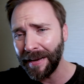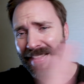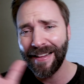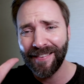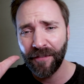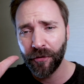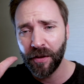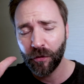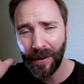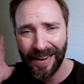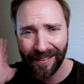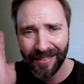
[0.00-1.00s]
everybody, that's it for
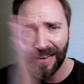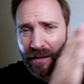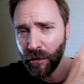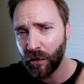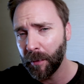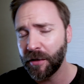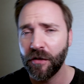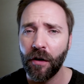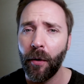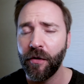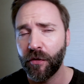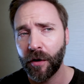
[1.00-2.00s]
this week. Thank you so much, as
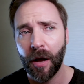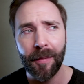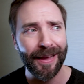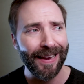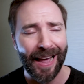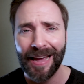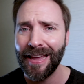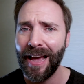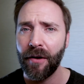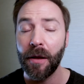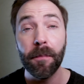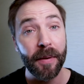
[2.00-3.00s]
always, for coming and hanging
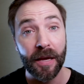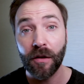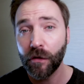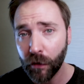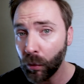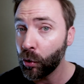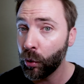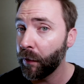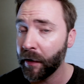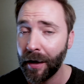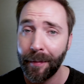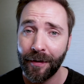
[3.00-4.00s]
out and being so cool
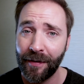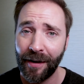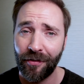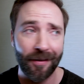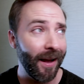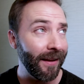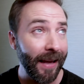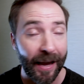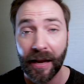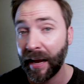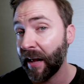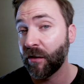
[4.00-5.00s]
in the comment section. I
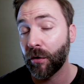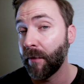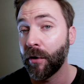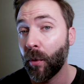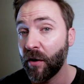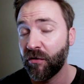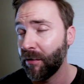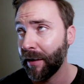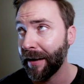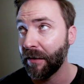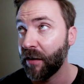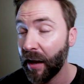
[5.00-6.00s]
can't answer every question,
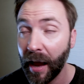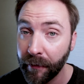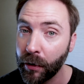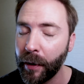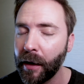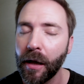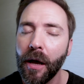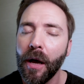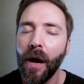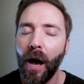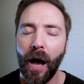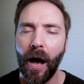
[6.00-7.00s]
like I say every week,
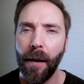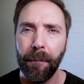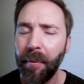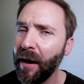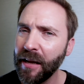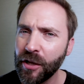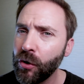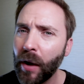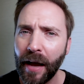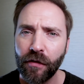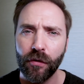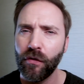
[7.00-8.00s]
but you
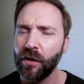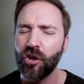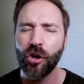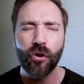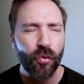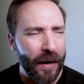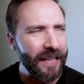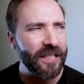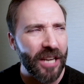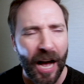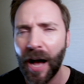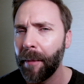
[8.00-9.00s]
guys do such a great
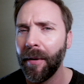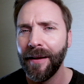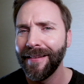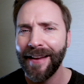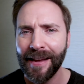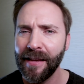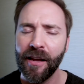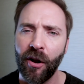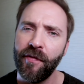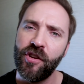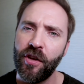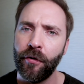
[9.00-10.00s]
job taking
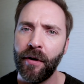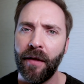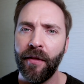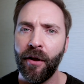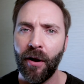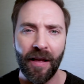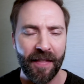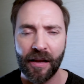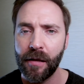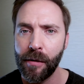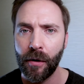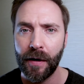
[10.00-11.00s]
care of each other down there in that
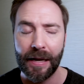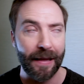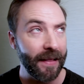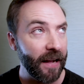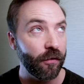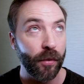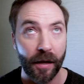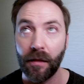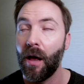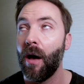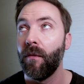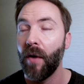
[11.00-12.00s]
community, and that's what I
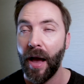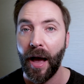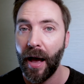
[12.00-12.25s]
love.